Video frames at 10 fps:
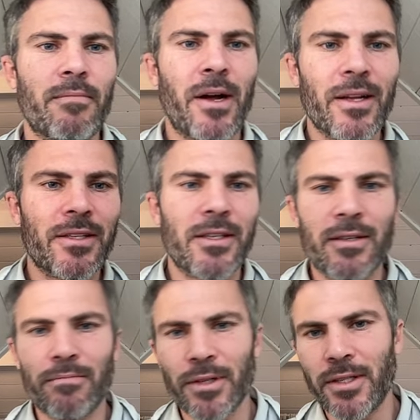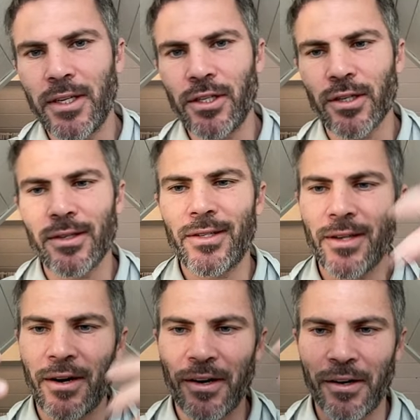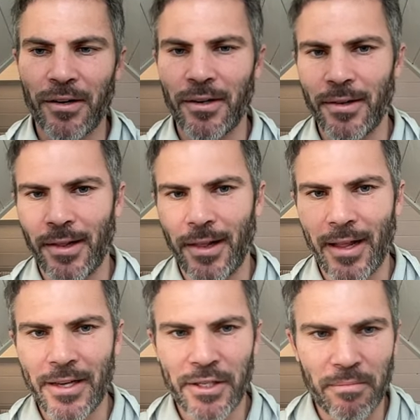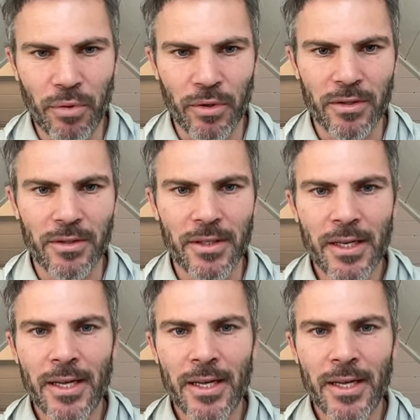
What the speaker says: policies and procedures are less important.